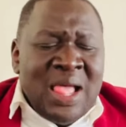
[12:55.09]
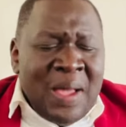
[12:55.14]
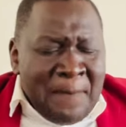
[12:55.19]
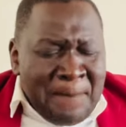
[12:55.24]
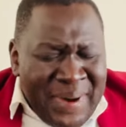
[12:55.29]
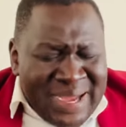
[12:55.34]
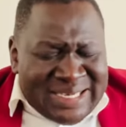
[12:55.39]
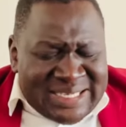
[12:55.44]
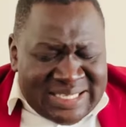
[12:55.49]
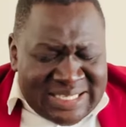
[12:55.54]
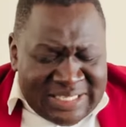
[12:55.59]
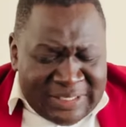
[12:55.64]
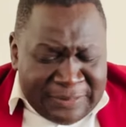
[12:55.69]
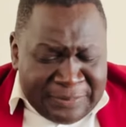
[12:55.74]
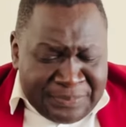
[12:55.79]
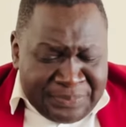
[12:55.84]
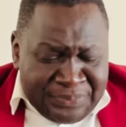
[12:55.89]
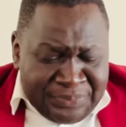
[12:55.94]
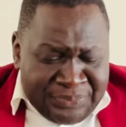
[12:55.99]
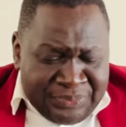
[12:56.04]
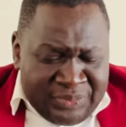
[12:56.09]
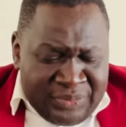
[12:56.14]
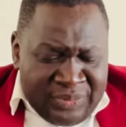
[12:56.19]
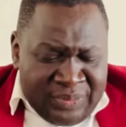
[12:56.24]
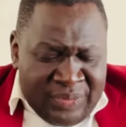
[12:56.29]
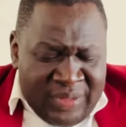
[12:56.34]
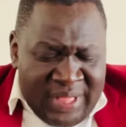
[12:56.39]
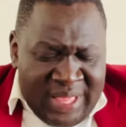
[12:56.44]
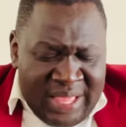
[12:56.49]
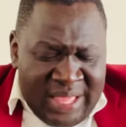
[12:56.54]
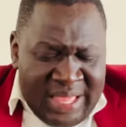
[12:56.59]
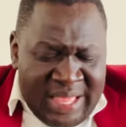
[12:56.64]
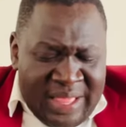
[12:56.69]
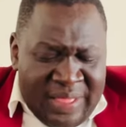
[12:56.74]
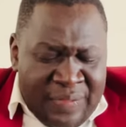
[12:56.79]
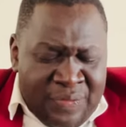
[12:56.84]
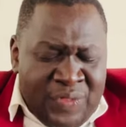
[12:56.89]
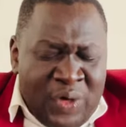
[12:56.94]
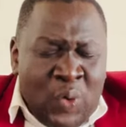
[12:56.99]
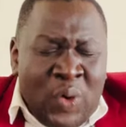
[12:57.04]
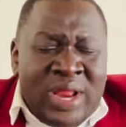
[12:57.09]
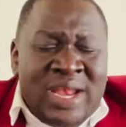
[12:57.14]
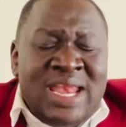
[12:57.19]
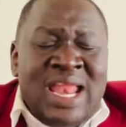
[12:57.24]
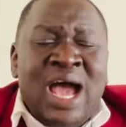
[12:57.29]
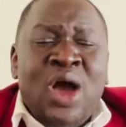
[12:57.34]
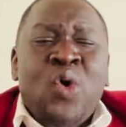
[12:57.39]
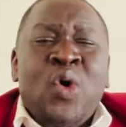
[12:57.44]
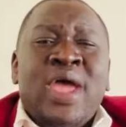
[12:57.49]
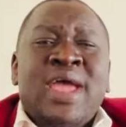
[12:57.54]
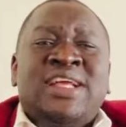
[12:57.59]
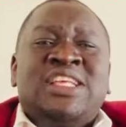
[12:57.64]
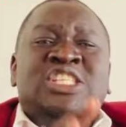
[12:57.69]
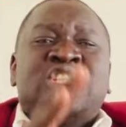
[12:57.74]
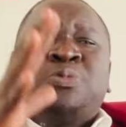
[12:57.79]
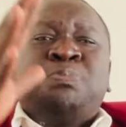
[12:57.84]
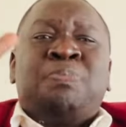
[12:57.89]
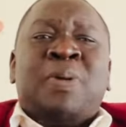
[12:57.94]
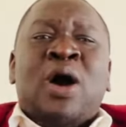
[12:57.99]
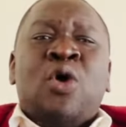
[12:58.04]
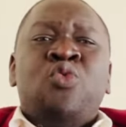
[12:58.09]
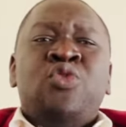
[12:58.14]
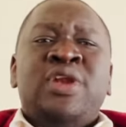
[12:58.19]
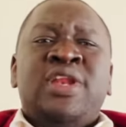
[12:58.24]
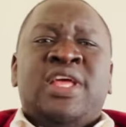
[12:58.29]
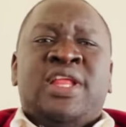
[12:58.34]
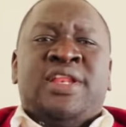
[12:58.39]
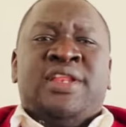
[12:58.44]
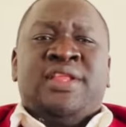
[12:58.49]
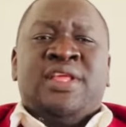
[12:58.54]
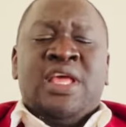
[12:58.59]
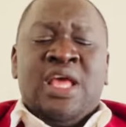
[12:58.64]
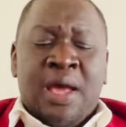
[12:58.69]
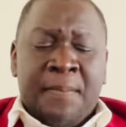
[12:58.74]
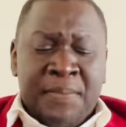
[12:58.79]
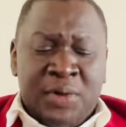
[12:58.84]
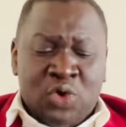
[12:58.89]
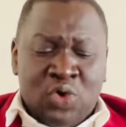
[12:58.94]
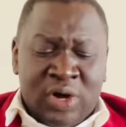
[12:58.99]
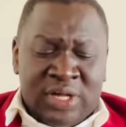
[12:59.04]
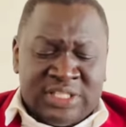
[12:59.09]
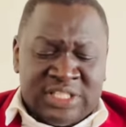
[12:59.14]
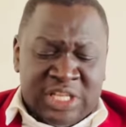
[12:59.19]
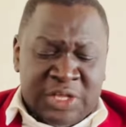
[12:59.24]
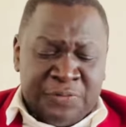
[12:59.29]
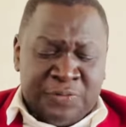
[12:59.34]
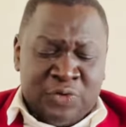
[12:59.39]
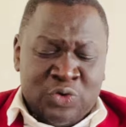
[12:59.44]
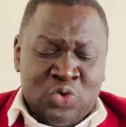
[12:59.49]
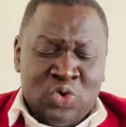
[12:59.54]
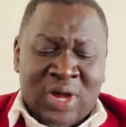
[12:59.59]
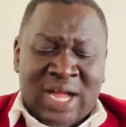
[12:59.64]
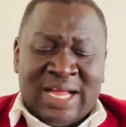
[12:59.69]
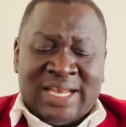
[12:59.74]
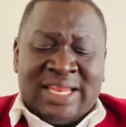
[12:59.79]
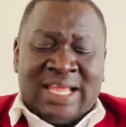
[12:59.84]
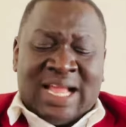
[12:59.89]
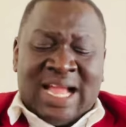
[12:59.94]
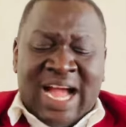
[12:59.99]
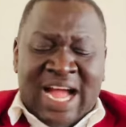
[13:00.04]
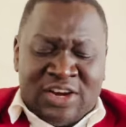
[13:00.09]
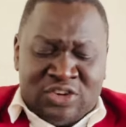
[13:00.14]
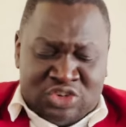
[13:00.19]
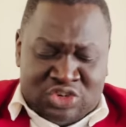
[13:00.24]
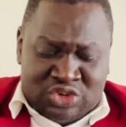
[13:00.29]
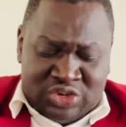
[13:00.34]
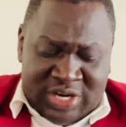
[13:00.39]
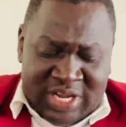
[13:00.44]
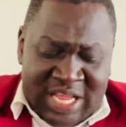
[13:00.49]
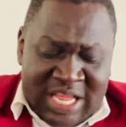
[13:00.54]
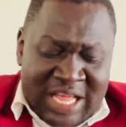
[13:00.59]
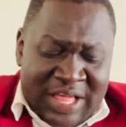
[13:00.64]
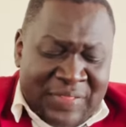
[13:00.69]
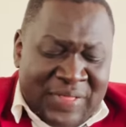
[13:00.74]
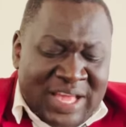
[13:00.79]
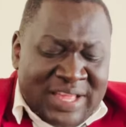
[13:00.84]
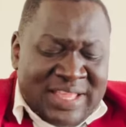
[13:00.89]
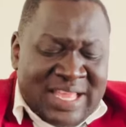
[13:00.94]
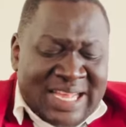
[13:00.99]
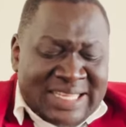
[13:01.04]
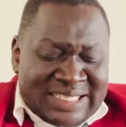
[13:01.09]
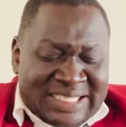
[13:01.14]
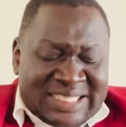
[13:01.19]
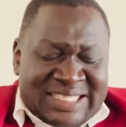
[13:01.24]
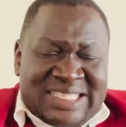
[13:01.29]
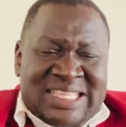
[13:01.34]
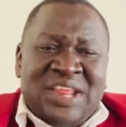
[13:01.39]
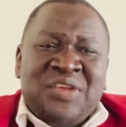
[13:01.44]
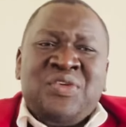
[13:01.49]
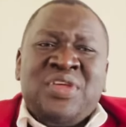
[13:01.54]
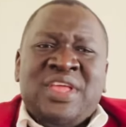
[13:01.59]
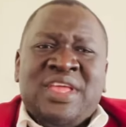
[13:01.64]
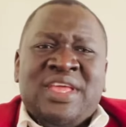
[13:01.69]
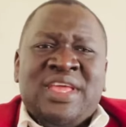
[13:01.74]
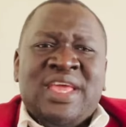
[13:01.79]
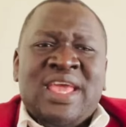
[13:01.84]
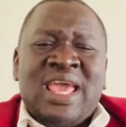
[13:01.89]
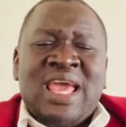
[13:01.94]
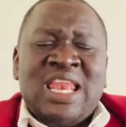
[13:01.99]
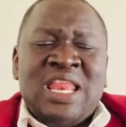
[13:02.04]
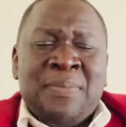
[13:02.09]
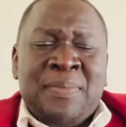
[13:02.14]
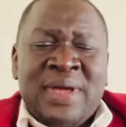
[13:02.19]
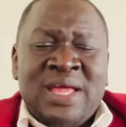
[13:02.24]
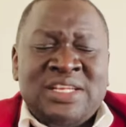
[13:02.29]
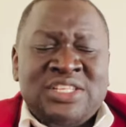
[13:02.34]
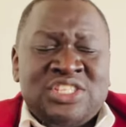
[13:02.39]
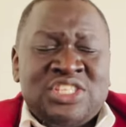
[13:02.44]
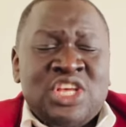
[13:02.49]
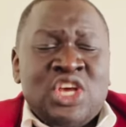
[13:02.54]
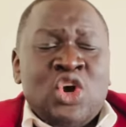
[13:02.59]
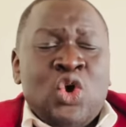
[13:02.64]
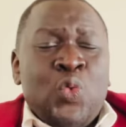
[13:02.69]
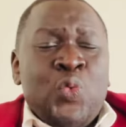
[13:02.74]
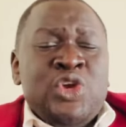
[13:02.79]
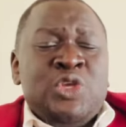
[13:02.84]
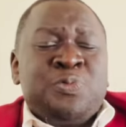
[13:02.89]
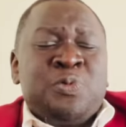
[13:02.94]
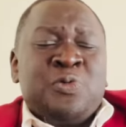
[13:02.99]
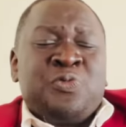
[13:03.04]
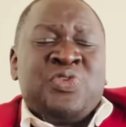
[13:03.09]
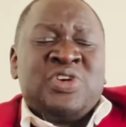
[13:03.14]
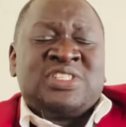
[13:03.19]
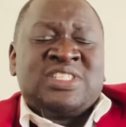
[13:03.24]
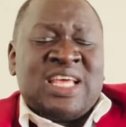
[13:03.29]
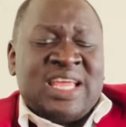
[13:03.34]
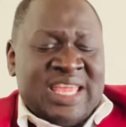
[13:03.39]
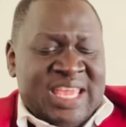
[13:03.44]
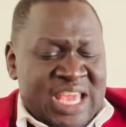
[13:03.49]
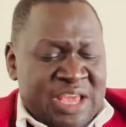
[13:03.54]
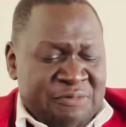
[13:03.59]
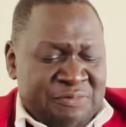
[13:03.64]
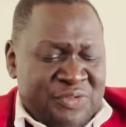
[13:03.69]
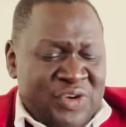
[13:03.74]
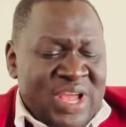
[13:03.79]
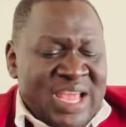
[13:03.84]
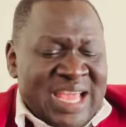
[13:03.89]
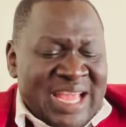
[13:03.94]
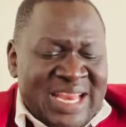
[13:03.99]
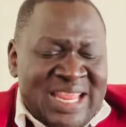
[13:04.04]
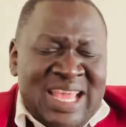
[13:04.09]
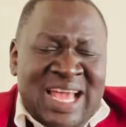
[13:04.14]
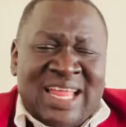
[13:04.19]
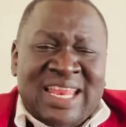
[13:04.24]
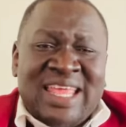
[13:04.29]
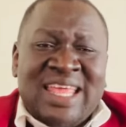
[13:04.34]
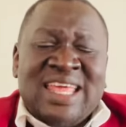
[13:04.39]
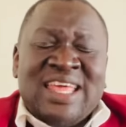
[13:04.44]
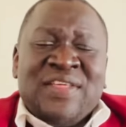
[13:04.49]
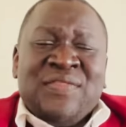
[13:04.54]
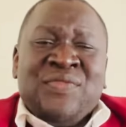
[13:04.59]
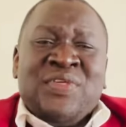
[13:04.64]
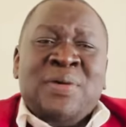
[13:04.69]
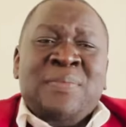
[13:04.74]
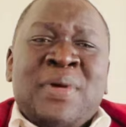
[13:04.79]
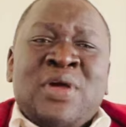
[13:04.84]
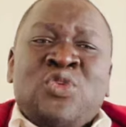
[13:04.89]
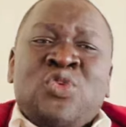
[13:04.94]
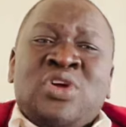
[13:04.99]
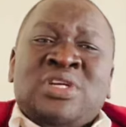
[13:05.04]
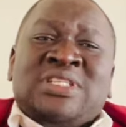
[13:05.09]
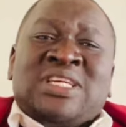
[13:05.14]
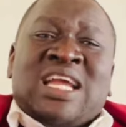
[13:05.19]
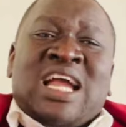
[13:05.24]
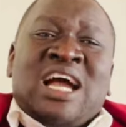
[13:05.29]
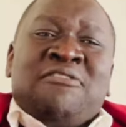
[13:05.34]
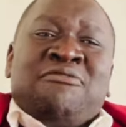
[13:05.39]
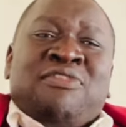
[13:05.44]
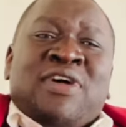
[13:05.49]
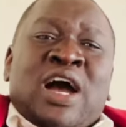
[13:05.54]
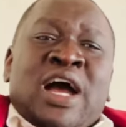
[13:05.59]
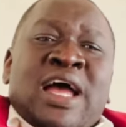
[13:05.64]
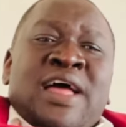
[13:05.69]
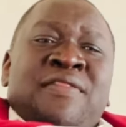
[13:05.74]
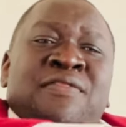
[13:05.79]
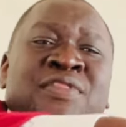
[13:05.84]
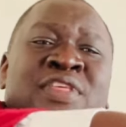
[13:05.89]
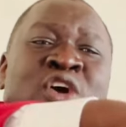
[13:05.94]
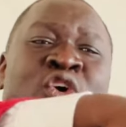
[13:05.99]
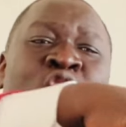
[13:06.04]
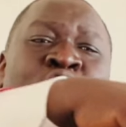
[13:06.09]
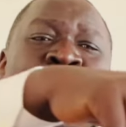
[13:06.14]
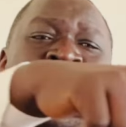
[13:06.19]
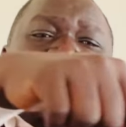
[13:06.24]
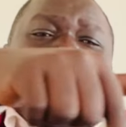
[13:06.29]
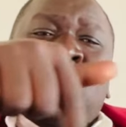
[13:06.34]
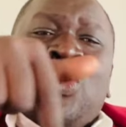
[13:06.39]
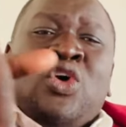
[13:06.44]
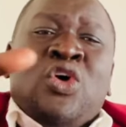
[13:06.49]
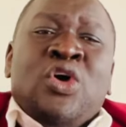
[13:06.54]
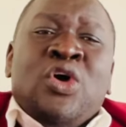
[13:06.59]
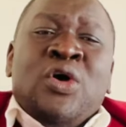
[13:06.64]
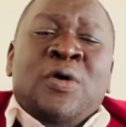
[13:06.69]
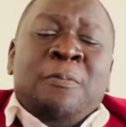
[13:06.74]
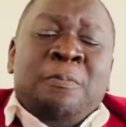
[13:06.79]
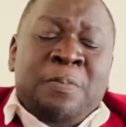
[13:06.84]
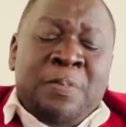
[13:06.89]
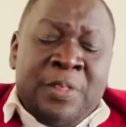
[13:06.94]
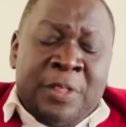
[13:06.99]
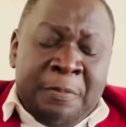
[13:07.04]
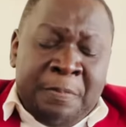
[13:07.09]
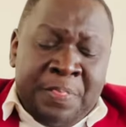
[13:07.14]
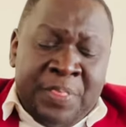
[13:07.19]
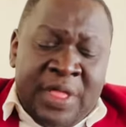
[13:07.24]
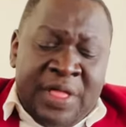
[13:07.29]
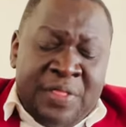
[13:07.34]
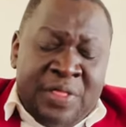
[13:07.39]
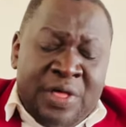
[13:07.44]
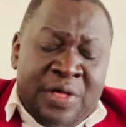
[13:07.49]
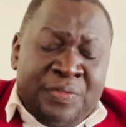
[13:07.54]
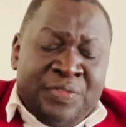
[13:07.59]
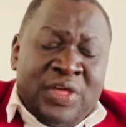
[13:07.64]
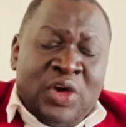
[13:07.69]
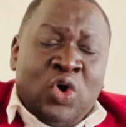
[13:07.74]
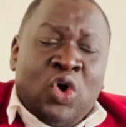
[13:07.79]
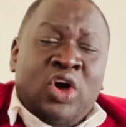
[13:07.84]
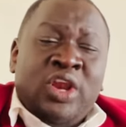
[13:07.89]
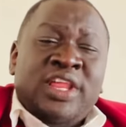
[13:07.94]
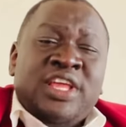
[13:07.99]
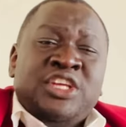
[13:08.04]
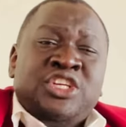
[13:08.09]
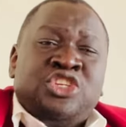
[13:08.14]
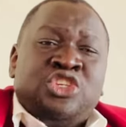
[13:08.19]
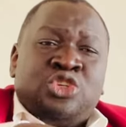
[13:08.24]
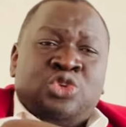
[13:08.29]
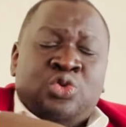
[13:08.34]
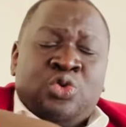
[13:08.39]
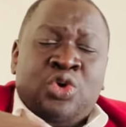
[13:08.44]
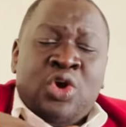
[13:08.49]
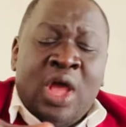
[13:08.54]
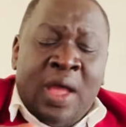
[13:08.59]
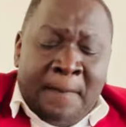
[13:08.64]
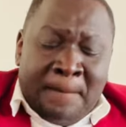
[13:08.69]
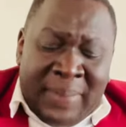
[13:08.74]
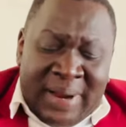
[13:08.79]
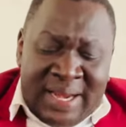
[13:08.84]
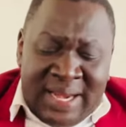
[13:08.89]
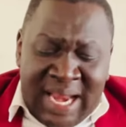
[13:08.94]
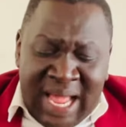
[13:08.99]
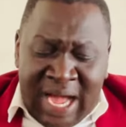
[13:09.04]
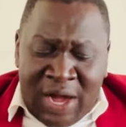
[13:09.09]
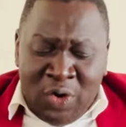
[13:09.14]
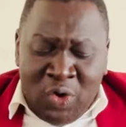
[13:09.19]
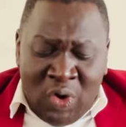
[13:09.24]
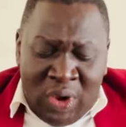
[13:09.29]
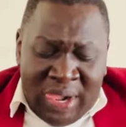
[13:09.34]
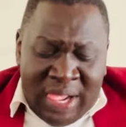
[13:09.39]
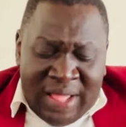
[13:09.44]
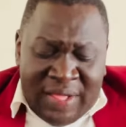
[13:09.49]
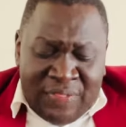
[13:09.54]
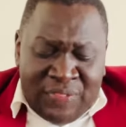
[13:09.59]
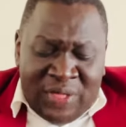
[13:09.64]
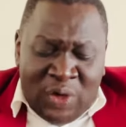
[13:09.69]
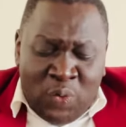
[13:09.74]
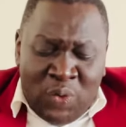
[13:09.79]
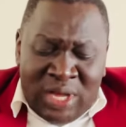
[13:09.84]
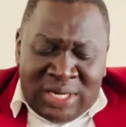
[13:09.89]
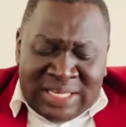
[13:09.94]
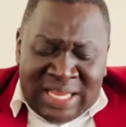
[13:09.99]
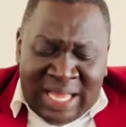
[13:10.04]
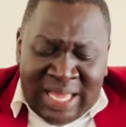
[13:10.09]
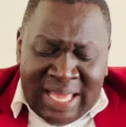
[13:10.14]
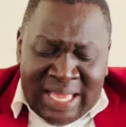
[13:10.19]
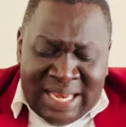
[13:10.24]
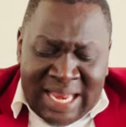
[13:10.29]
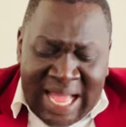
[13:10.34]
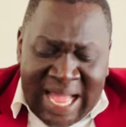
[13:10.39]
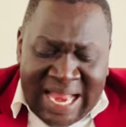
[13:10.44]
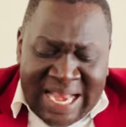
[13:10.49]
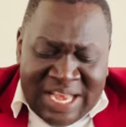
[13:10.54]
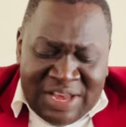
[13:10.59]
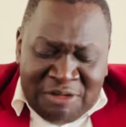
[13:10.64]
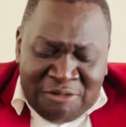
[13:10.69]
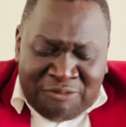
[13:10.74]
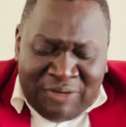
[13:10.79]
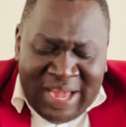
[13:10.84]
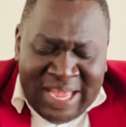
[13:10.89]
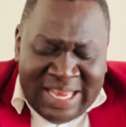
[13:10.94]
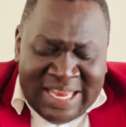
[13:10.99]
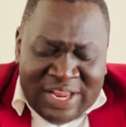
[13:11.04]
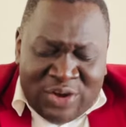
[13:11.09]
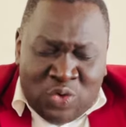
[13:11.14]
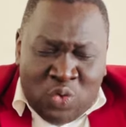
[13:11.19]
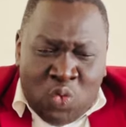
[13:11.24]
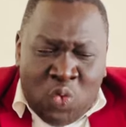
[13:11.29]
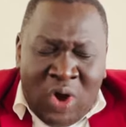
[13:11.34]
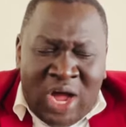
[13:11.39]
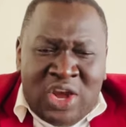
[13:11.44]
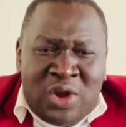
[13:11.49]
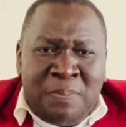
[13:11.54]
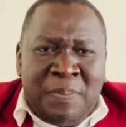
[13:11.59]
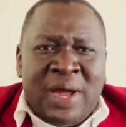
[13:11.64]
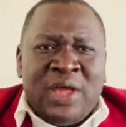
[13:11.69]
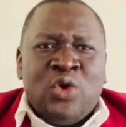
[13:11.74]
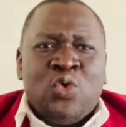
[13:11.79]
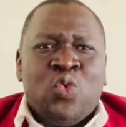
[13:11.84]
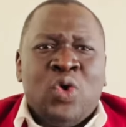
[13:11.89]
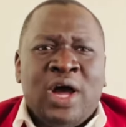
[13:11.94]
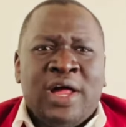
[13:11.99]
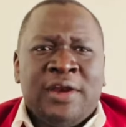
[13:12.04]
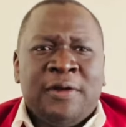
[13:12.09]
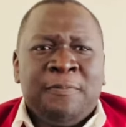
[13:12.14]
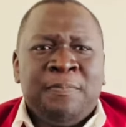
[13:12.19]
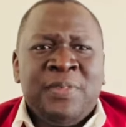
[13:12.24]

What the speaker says: But they were now expounded, because if you look at the country, there are just three elements which Professor gave. Really, they not cover the whole issue, but now they went ahead and divided one by one.